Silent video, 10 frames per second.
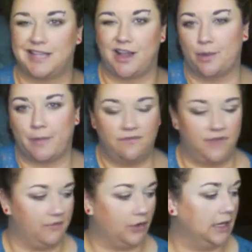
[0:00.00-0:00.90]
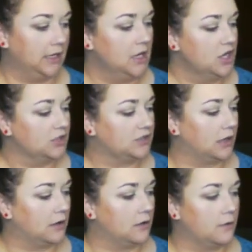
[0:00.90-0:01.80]
They aren't my favorite.
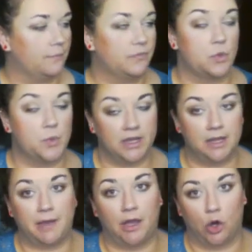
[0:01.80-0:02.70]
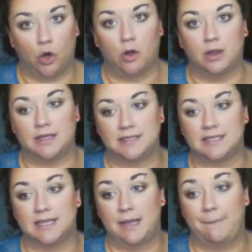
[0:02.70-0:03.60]
So really my goal is
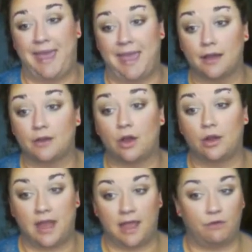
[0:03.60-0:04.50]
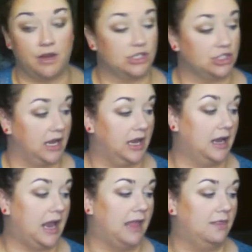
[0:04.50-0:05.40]
to hit Pan on every
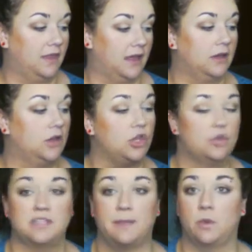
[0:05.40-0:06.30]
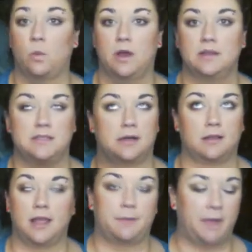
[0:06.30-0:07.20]
shade and then use up the ones that are
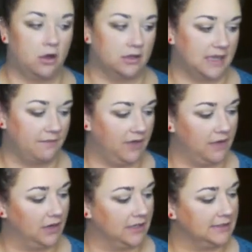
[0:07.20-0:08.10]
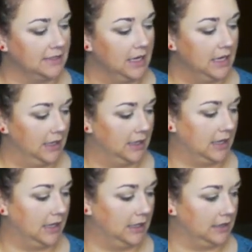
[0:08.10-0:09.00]
like my all-time favorites.
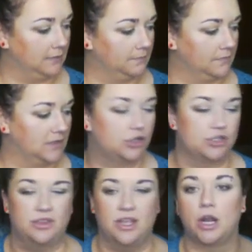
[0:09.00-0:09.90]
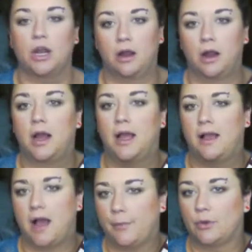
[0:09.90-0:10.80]
Like there are a
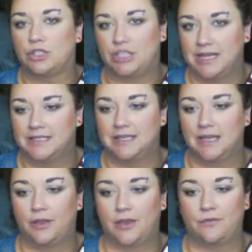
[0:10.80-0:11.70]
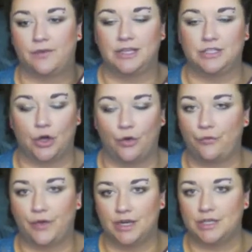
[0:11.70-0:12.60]
couple shades in here that if I don't
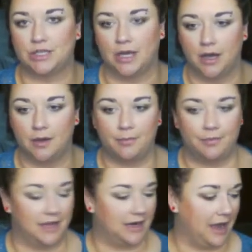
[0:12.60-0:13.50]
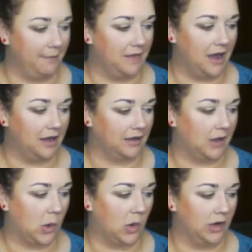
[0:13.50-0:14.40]
finish up, that I'm not
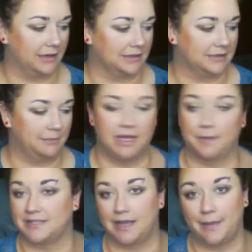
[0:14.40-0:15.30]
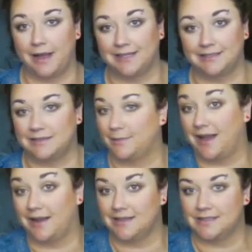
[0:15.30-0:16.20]
going to be upset about it, to be
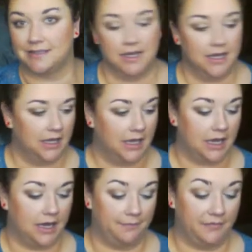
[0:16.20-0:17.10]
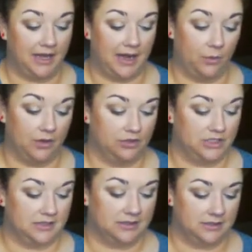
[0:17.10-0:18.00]
honest. And I will
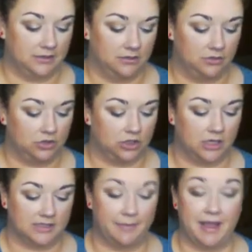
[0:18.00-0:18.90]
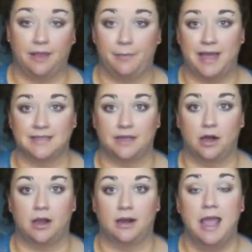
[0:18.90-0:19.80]
just toss the palette, pass it
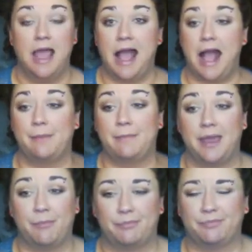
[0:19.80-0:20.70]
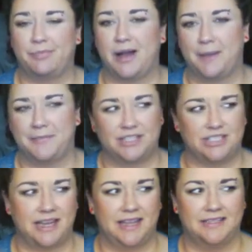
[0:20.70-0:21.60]
on. I may pop the
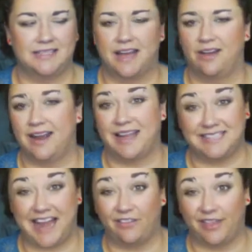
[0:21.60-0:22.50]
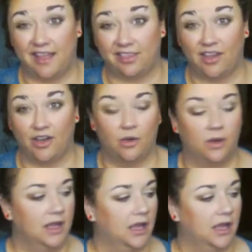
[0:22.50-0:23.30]
shades out. I doubt that though.